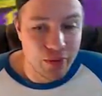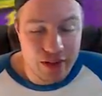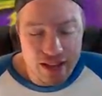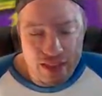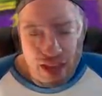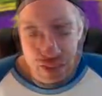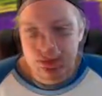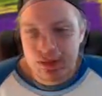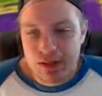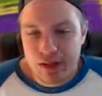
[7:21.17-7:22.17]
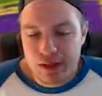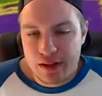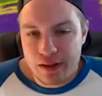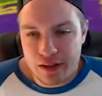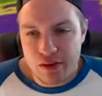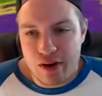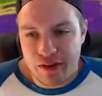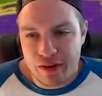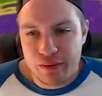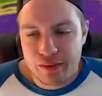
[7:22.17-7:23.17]
take that, though. They're going
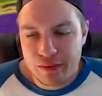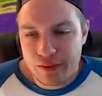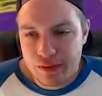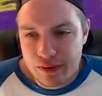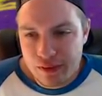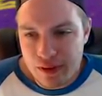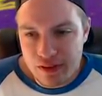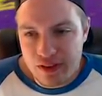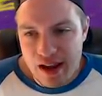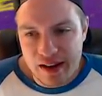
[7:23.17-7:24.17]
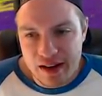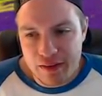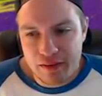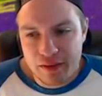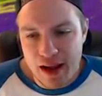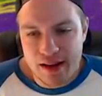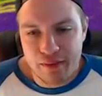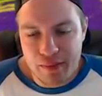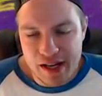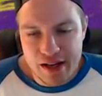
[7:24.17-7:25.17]
to second and kind
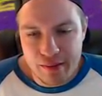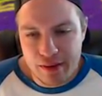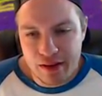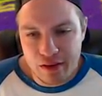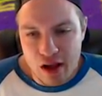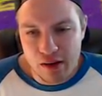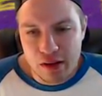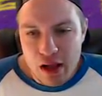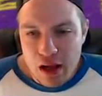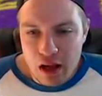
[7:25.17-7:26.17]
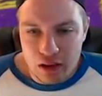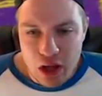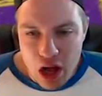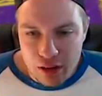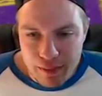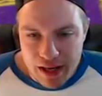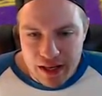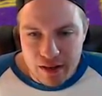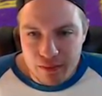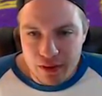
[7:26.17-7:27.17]
of medium, long, a long
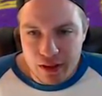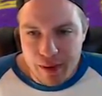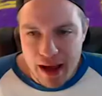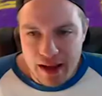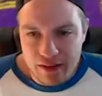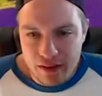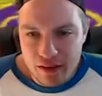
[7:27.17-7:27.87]
medium. They're gonna pass.